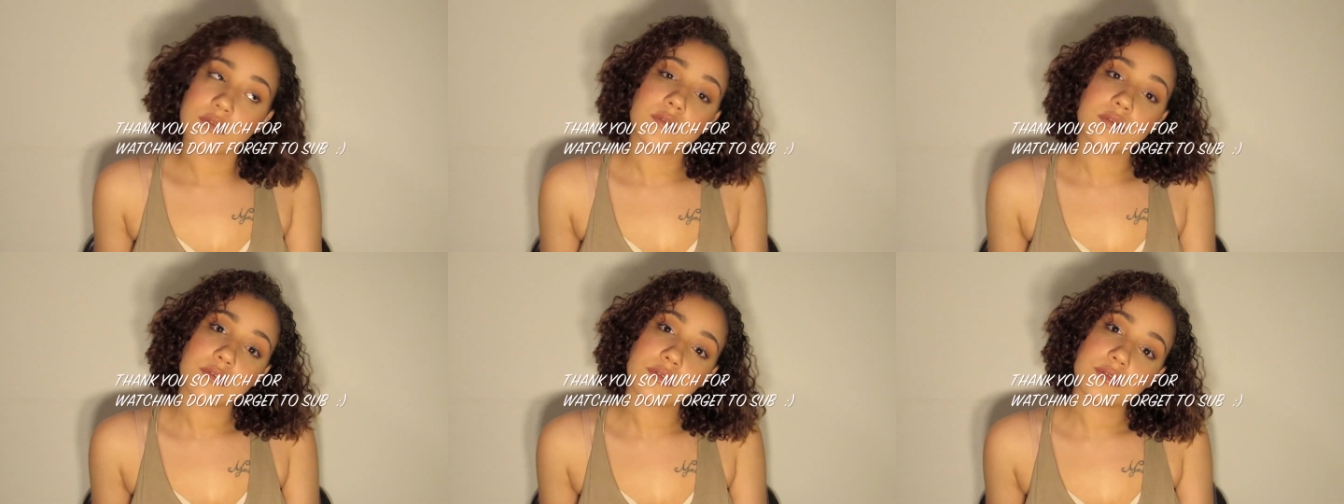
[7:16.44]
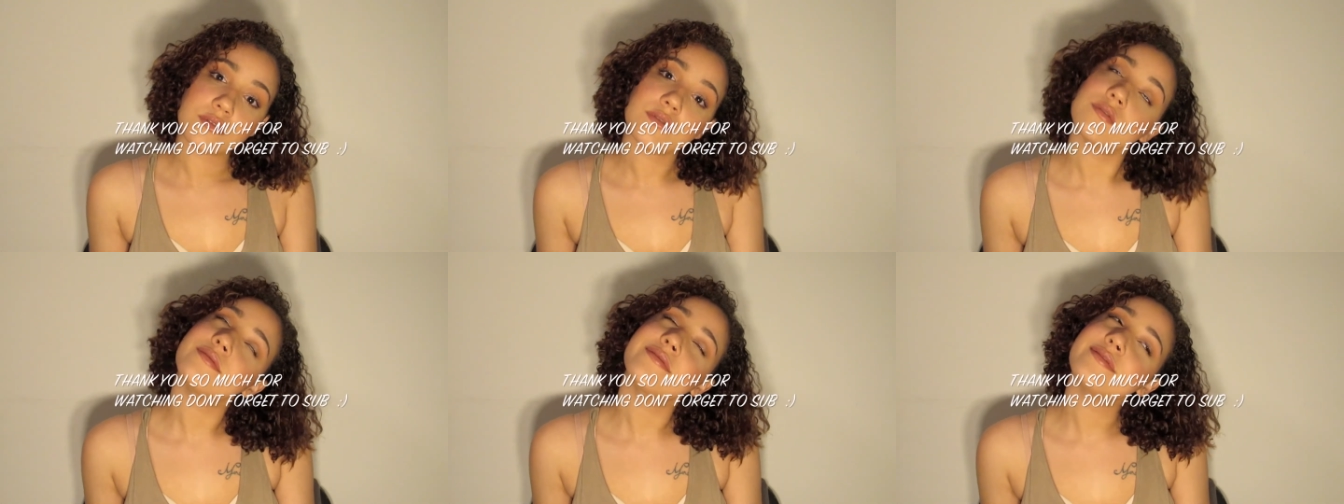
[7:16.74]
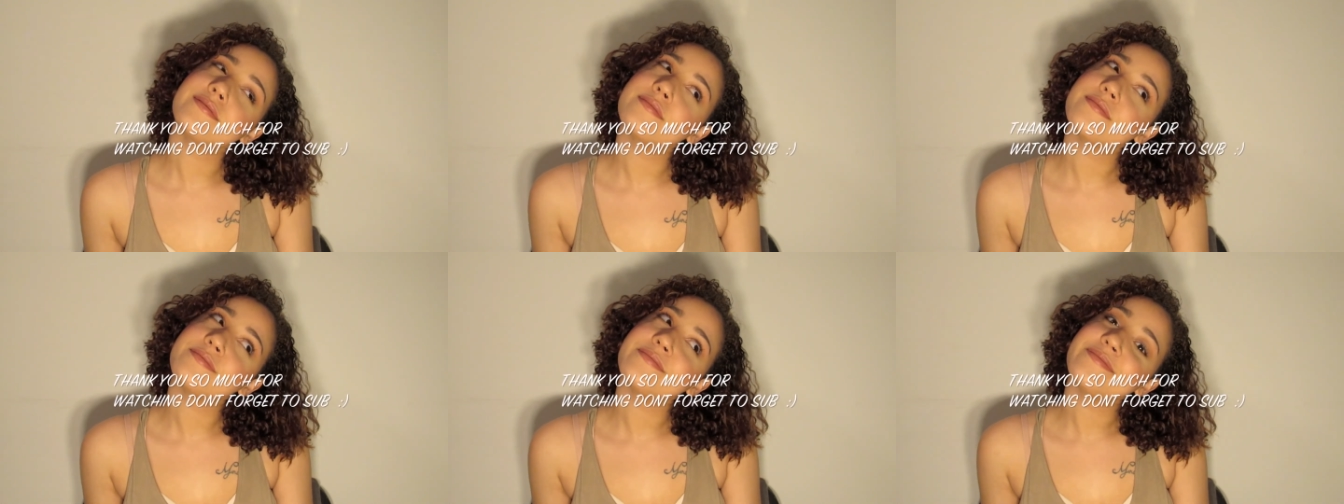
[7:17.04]
you got me
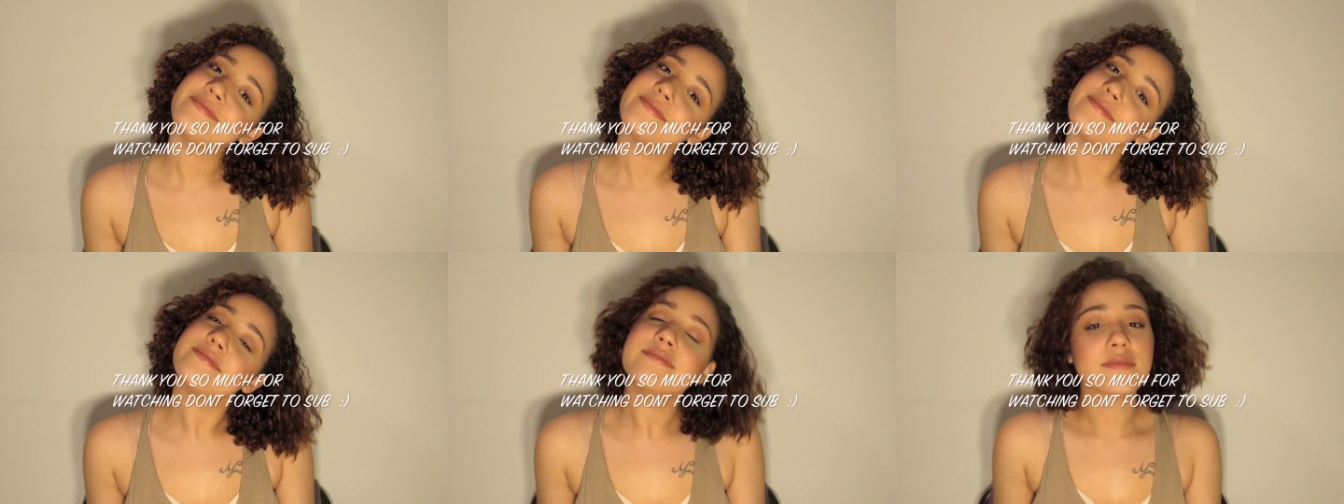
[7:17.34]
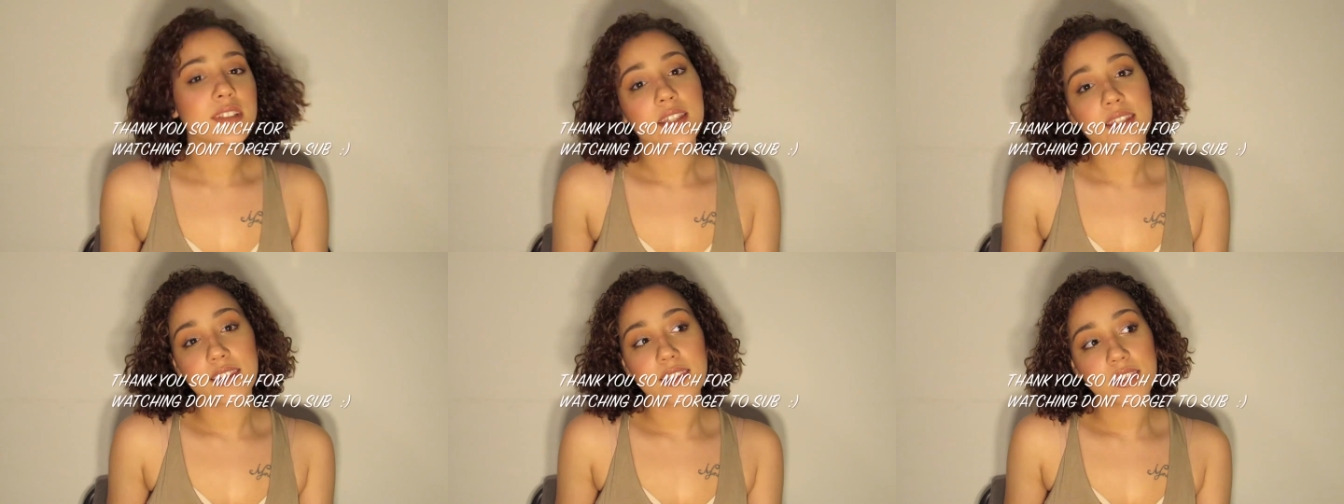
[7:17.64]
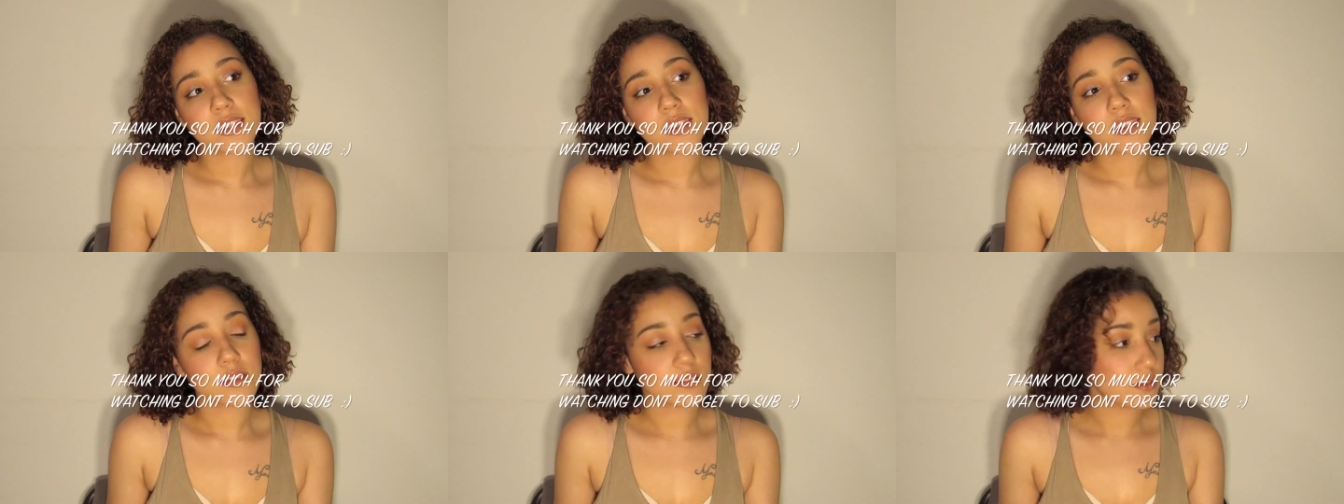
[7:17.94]
walking side to
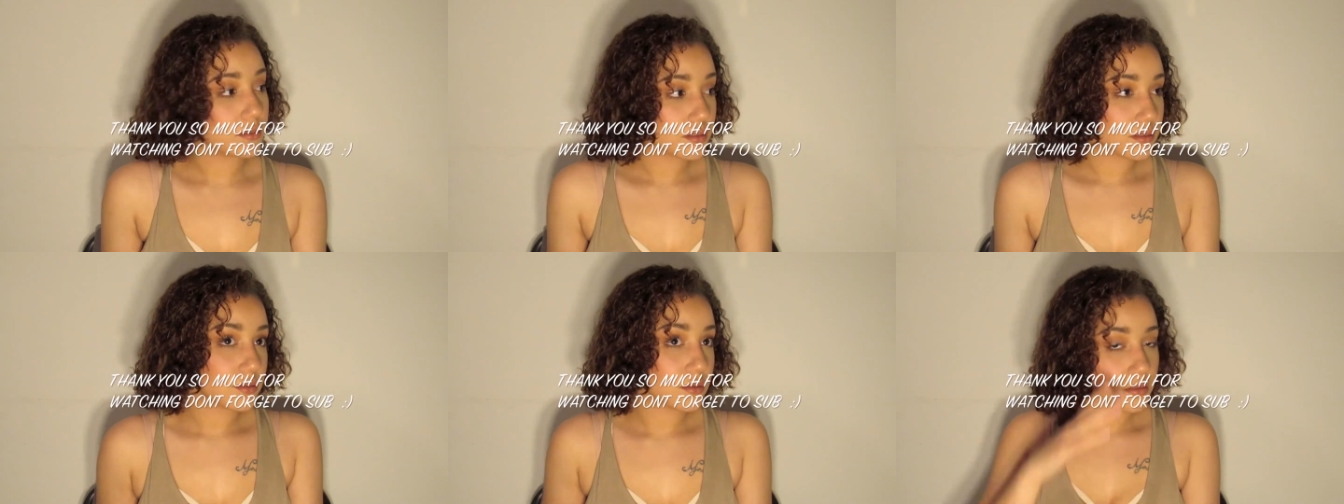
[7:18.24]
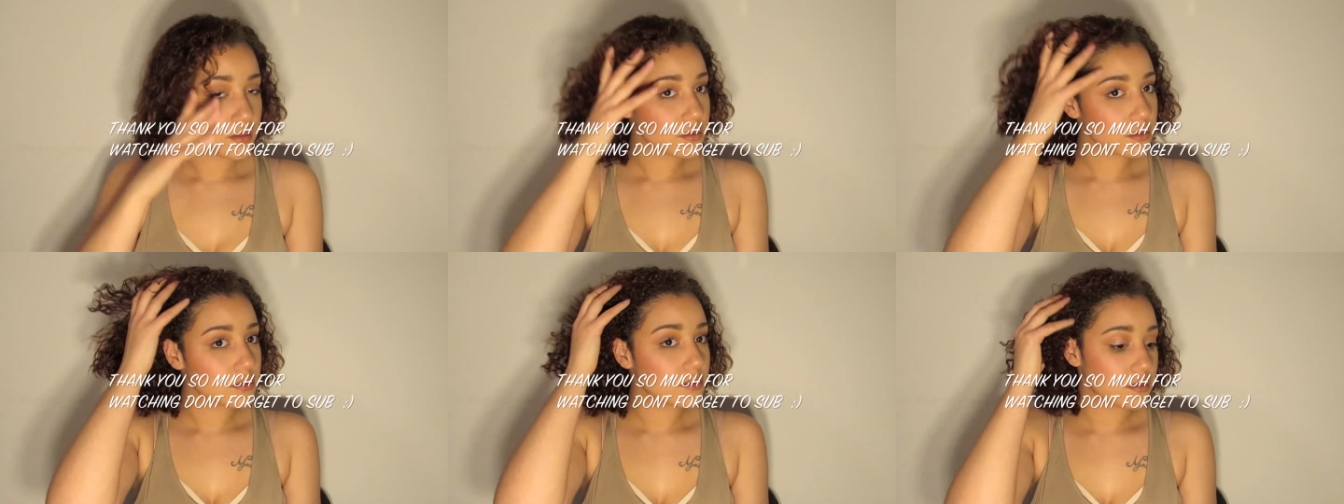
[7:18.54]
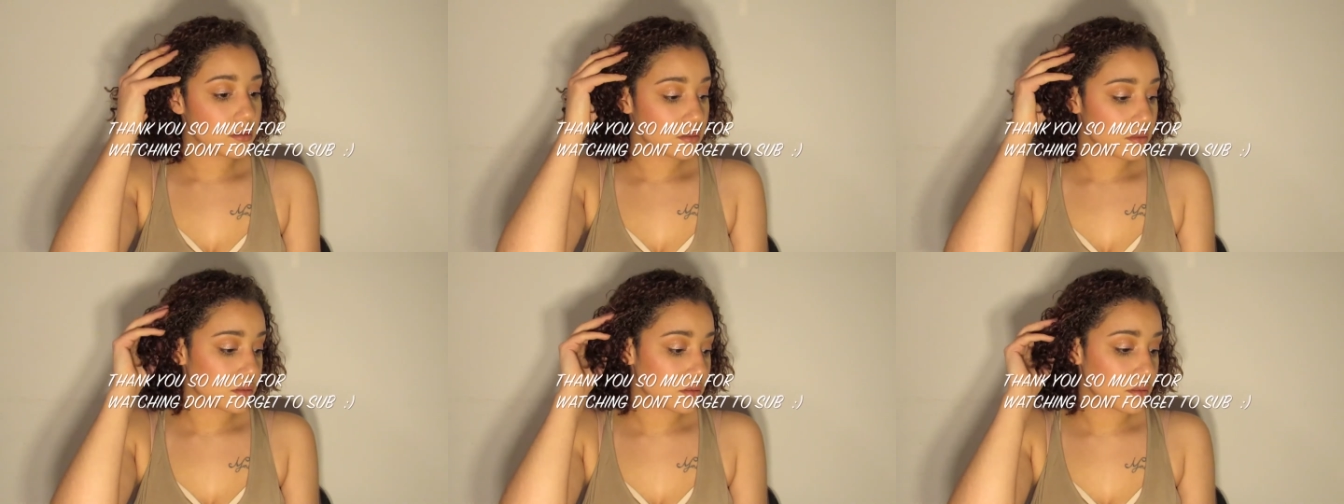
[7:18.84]
side.